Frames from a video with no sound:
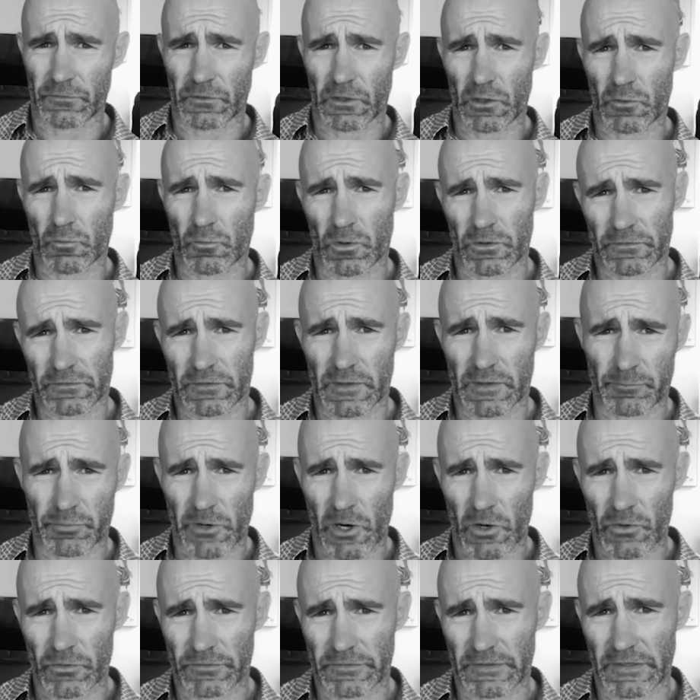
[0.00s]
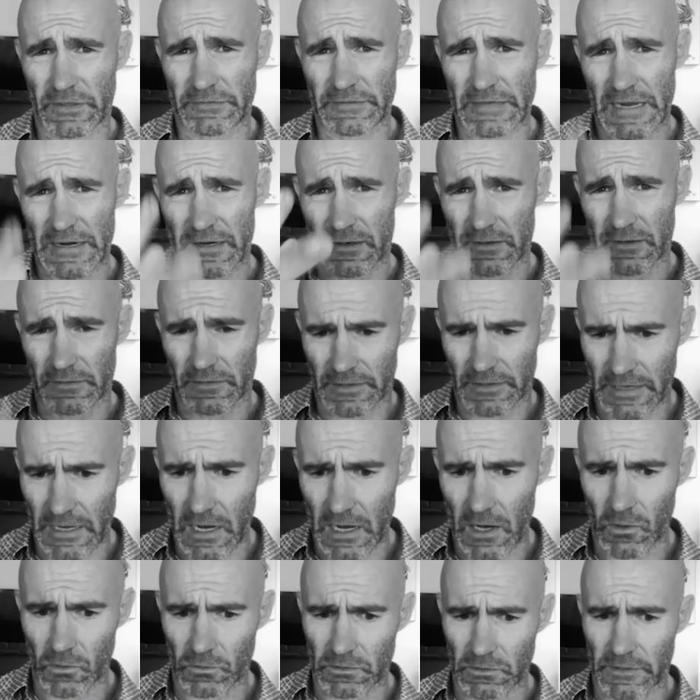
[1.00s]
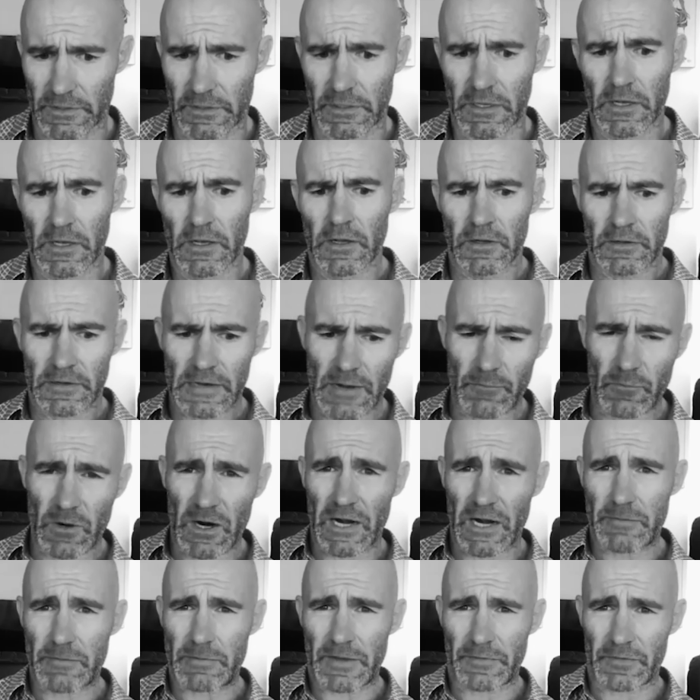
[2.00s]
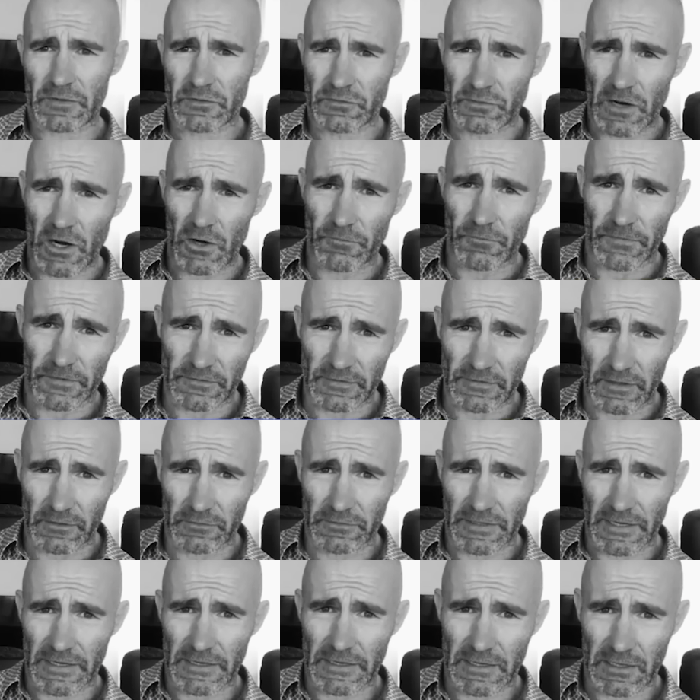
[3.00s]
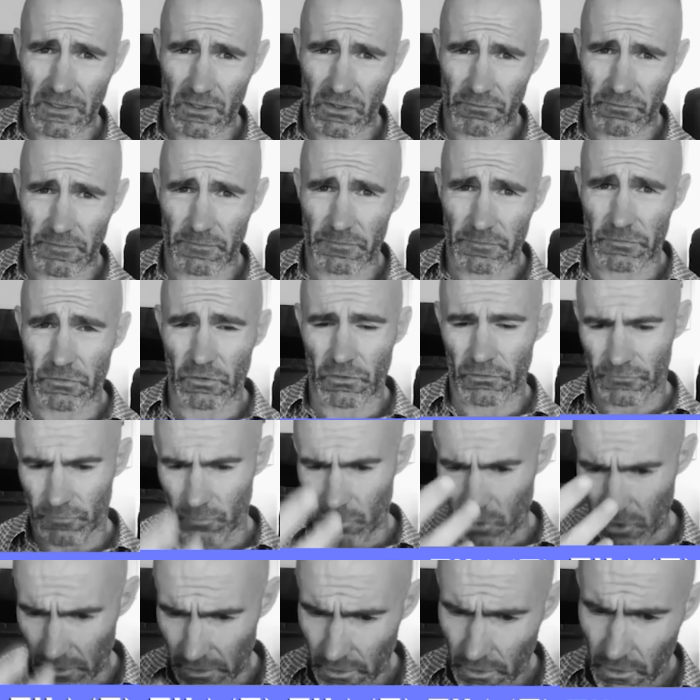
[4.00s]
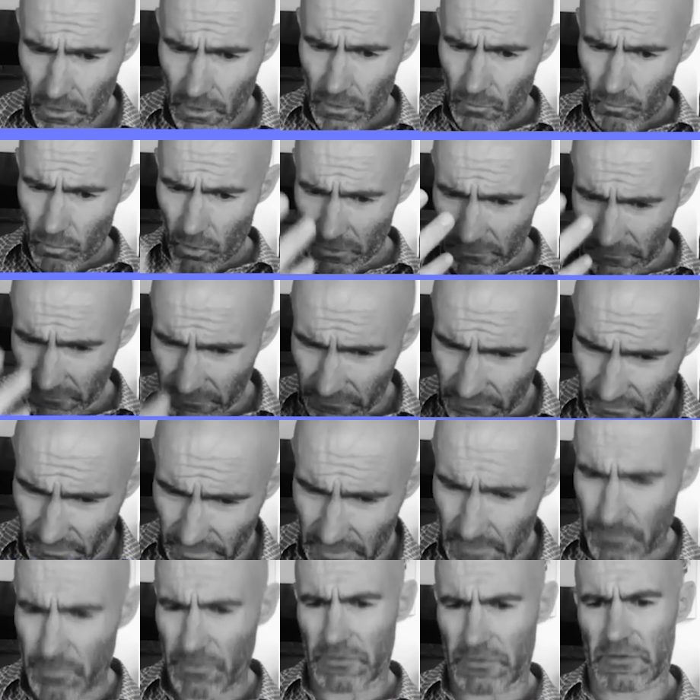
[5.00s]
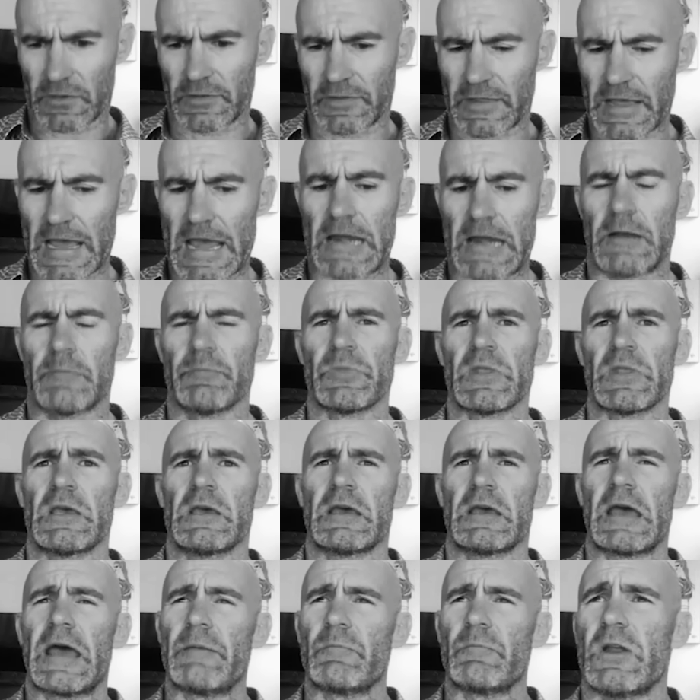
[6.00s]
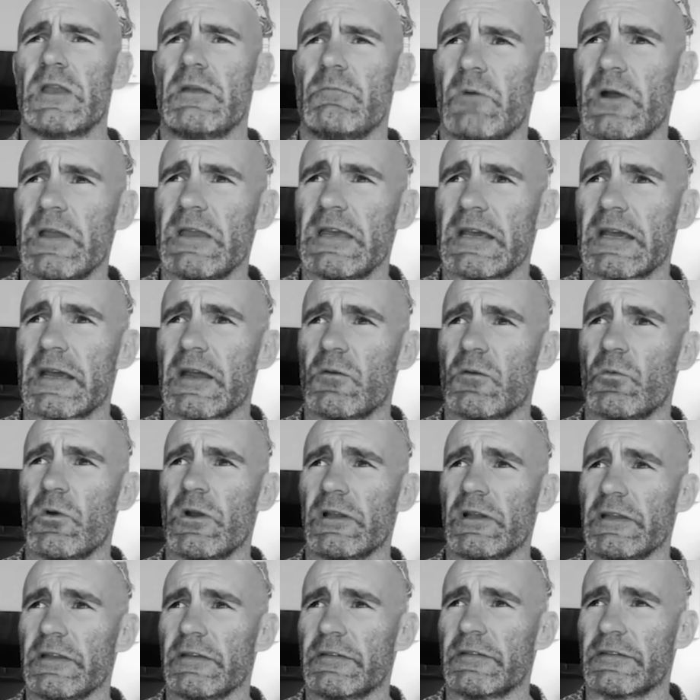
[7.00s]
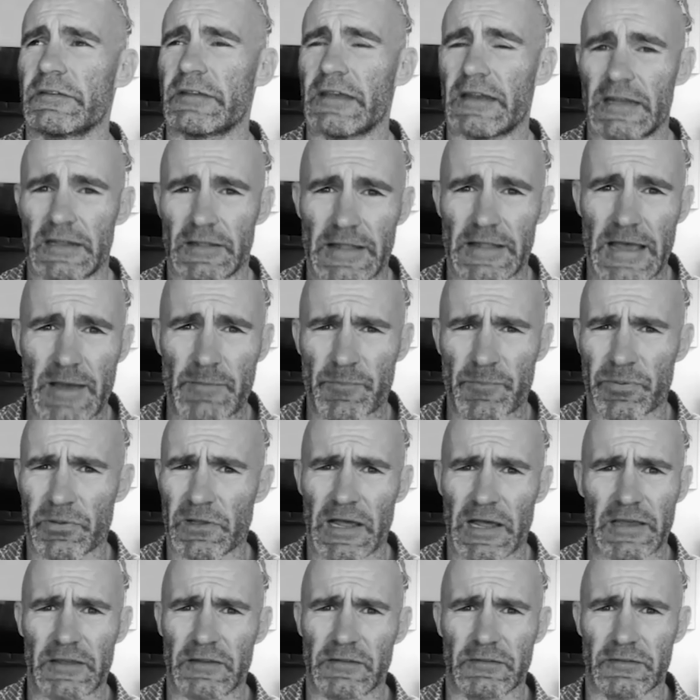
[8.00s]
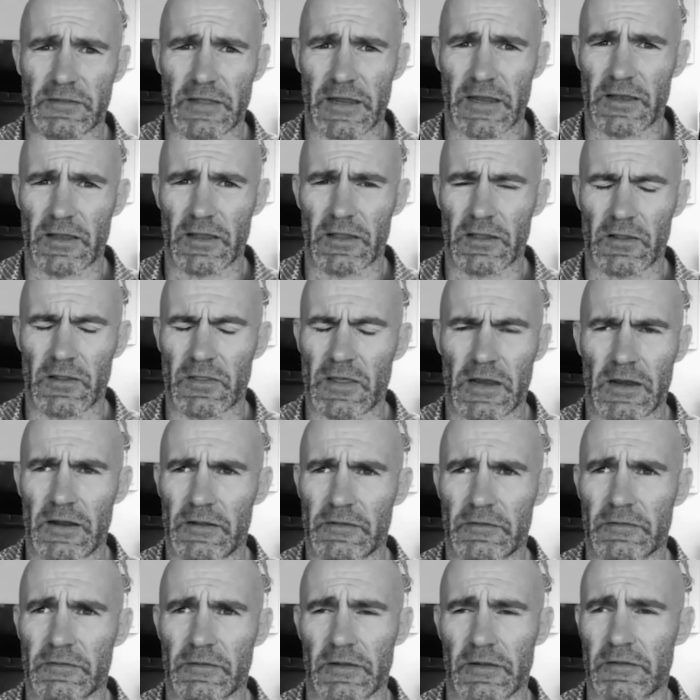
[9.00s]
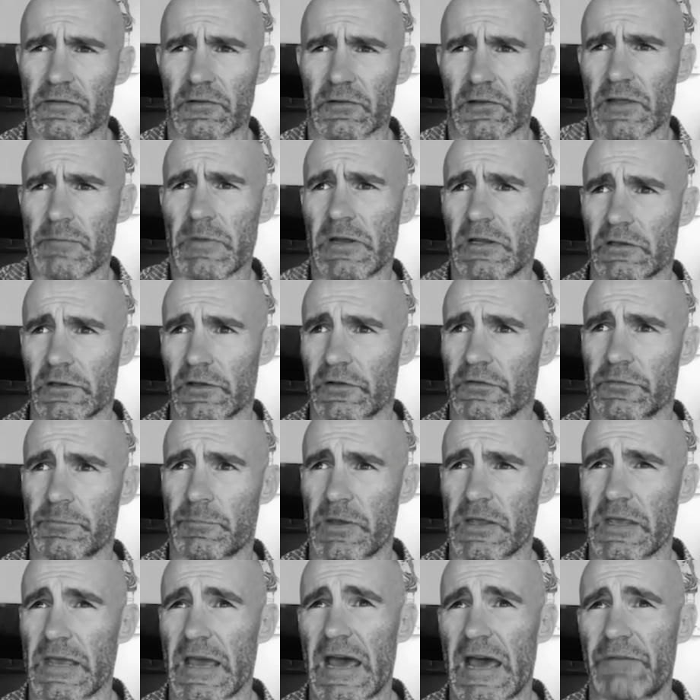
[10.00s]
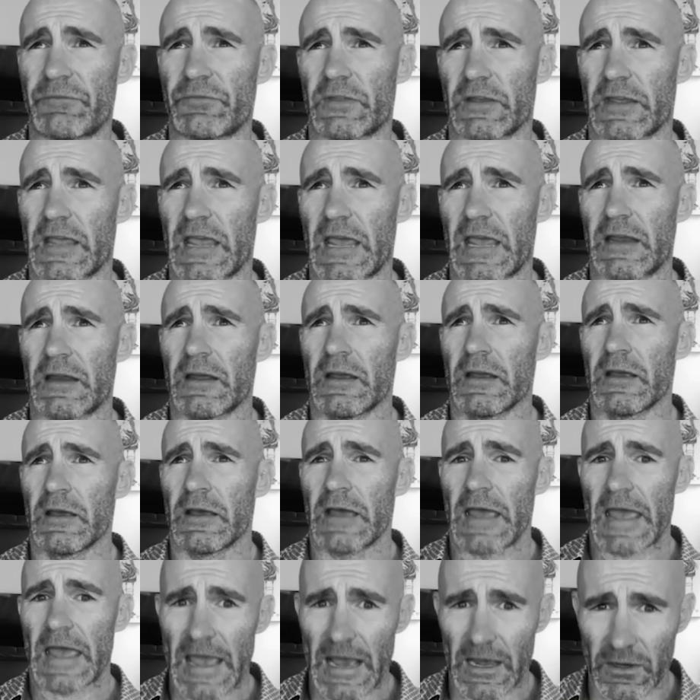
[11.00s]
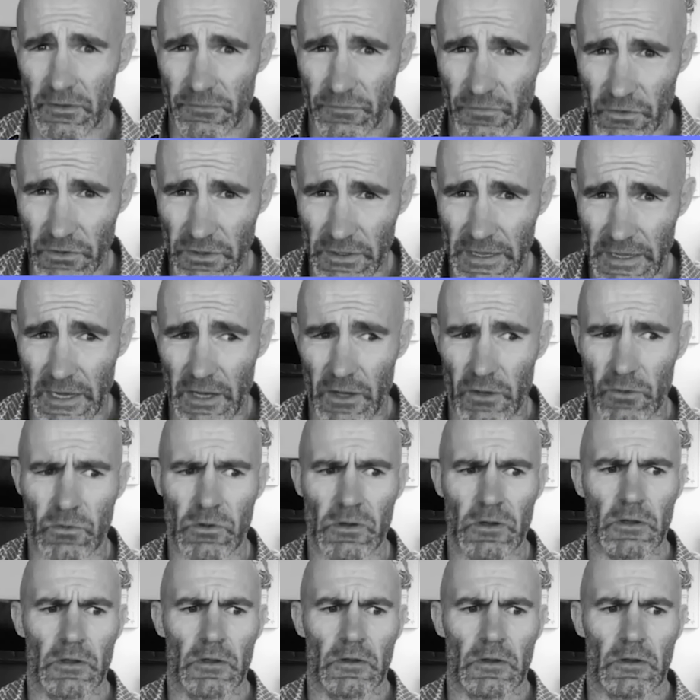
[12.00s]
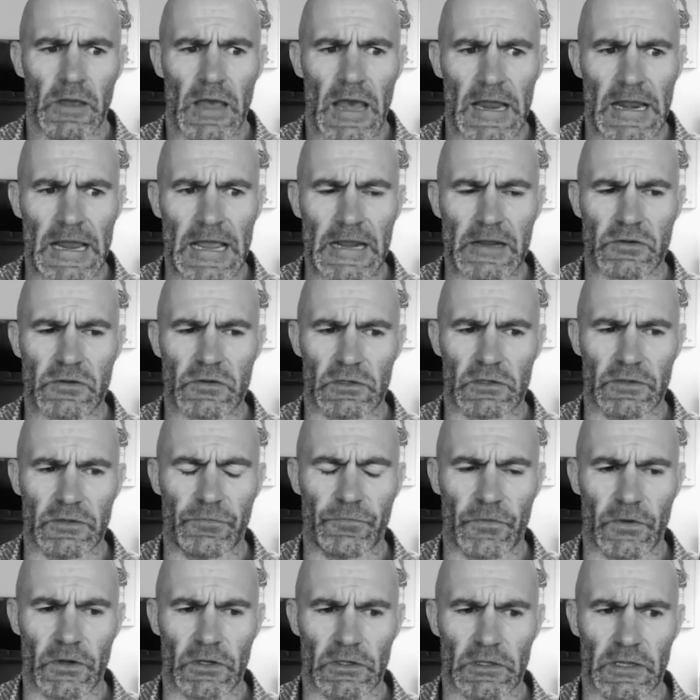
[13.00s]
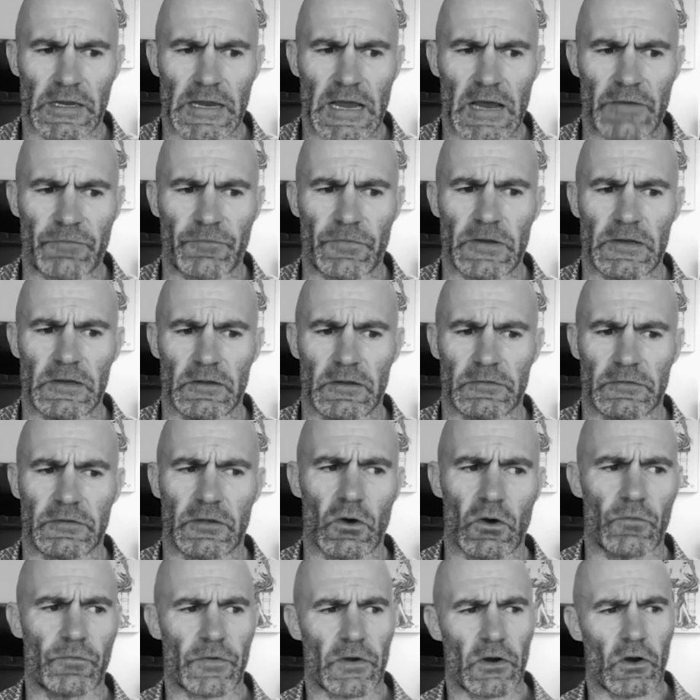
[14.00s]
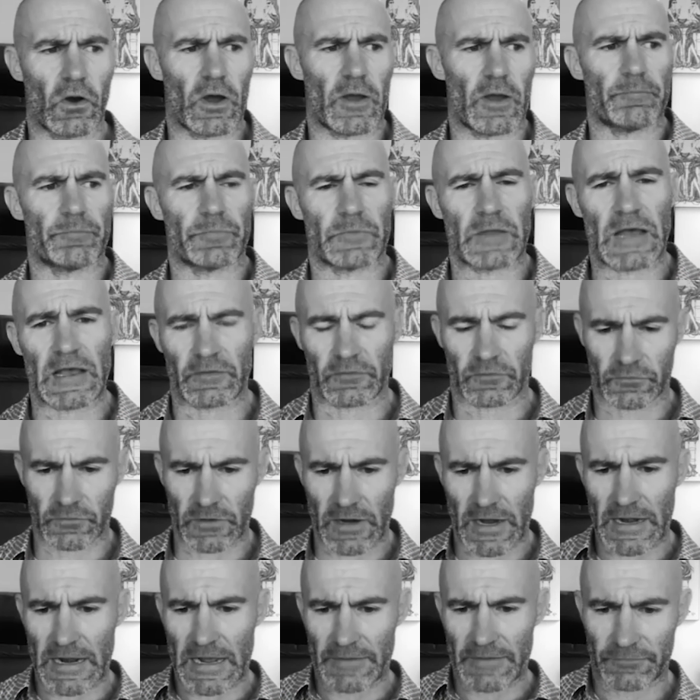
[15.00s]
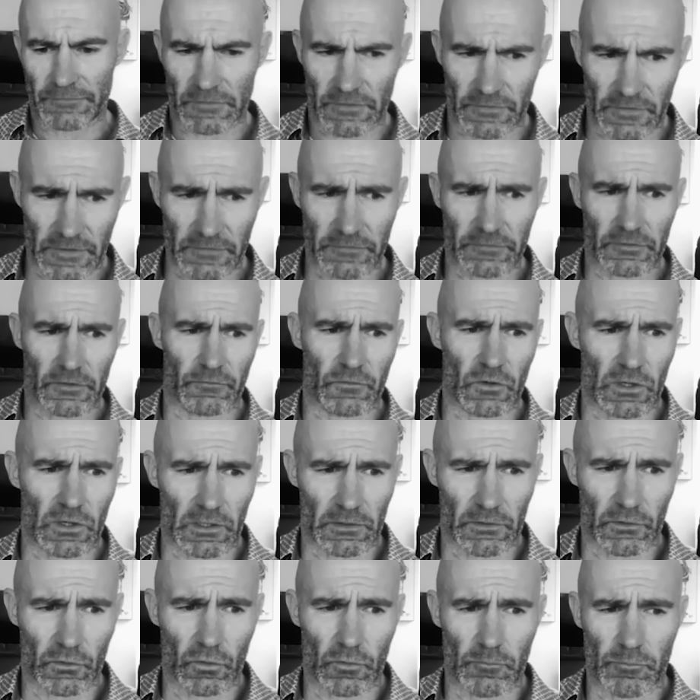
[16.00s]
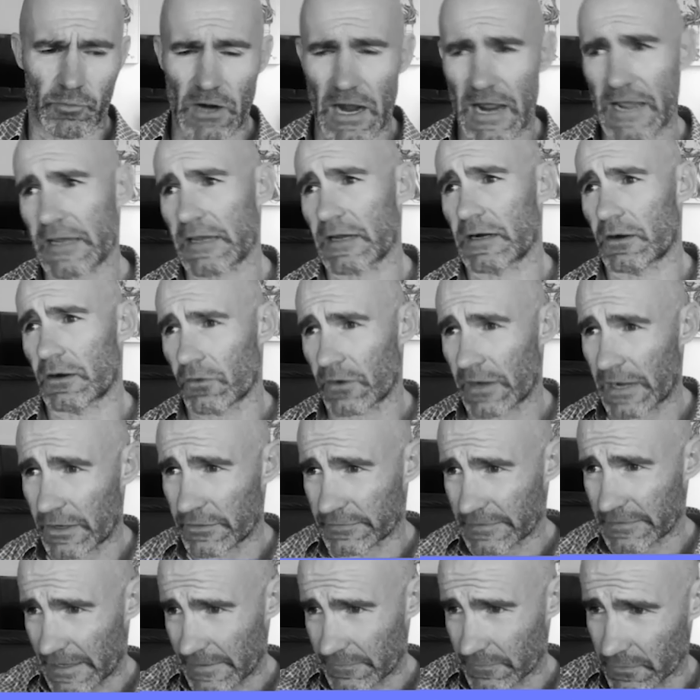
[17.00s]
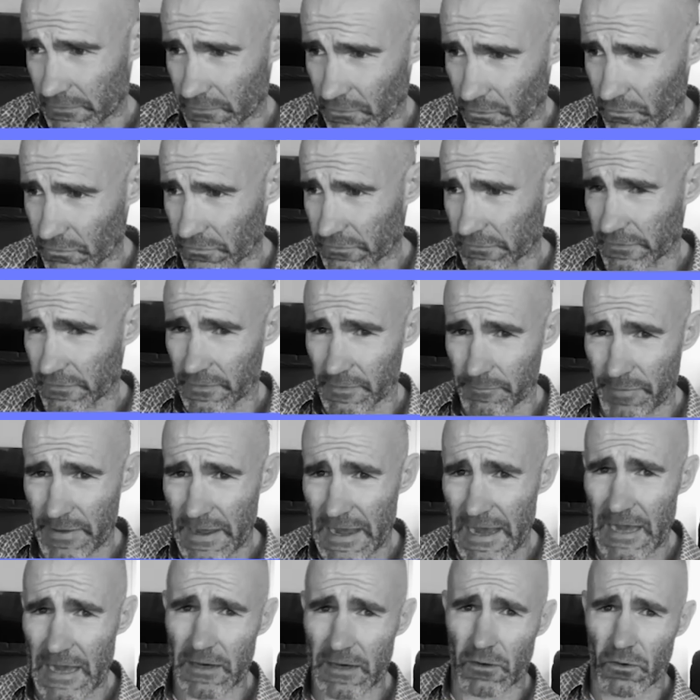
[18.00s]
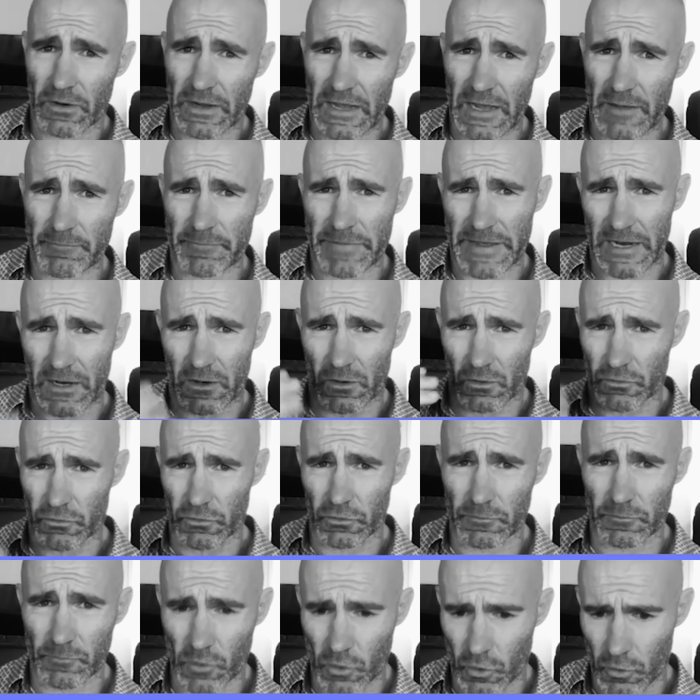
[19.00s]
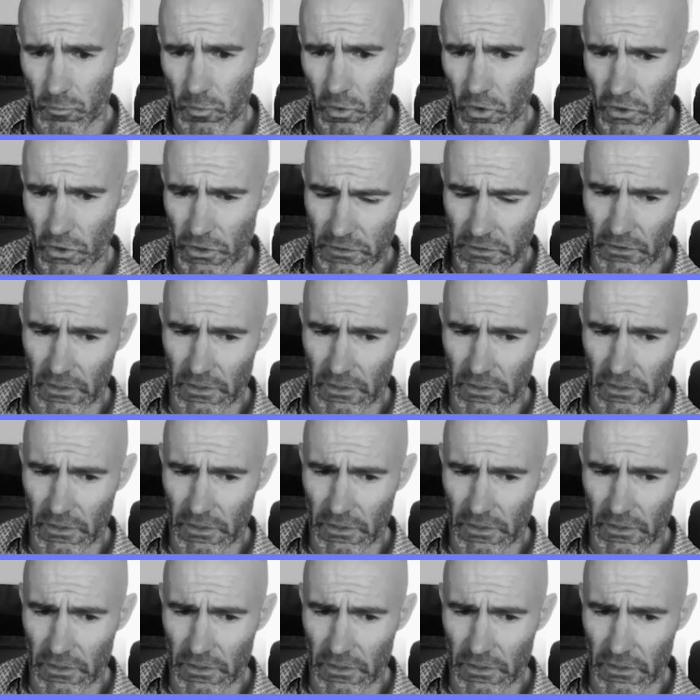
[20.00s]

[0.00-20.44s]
Like, what's the process under the goal? And don't worry about the trophies. They'll take care of themselves. What's deeper than that? And when you can really sit in that place, then it's limitless. But you have to get out of ego and actually feel enough in yourself. And I, straight after this, I've got a little break and I'll go take the dogs to the park. I'll come back. I'll do more work.